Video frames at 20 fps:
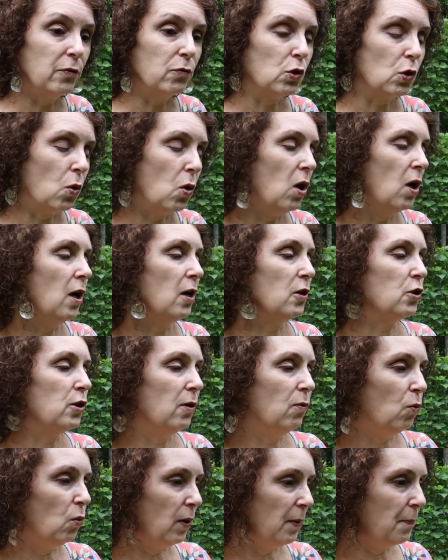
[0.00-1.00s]
of squash
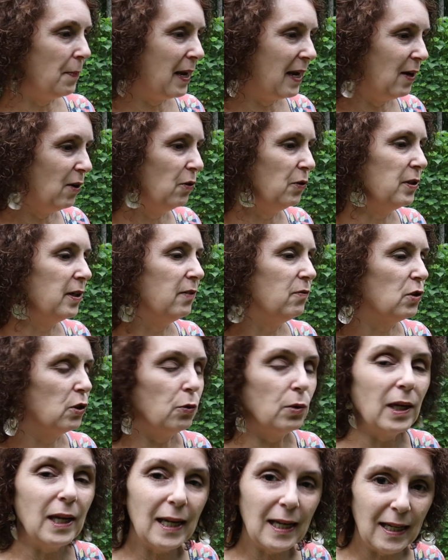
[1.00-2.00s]
and one mound of
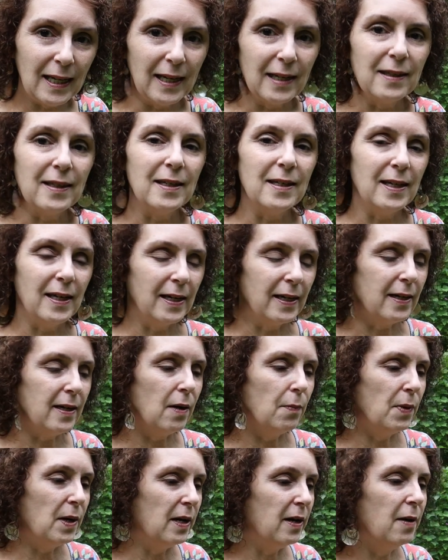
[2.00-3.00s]
zucchini that didn't
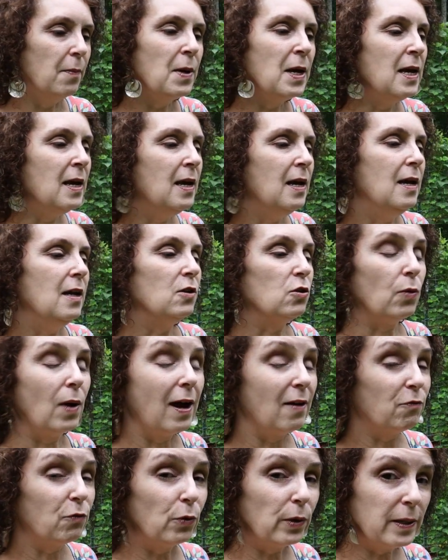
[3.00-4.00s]
come up. So
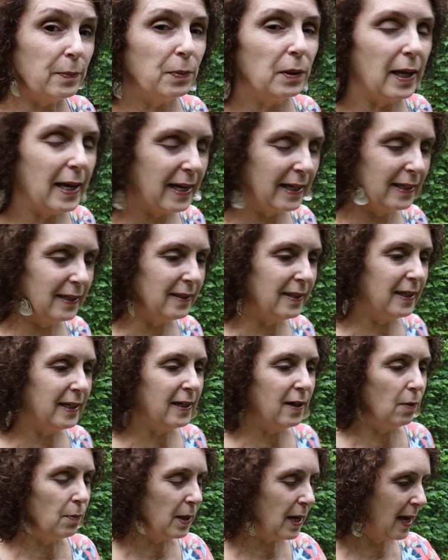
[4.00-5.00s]
I've replanted
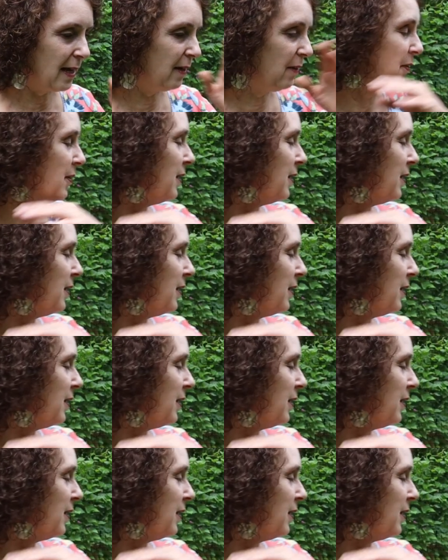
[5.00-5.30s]
them, kind of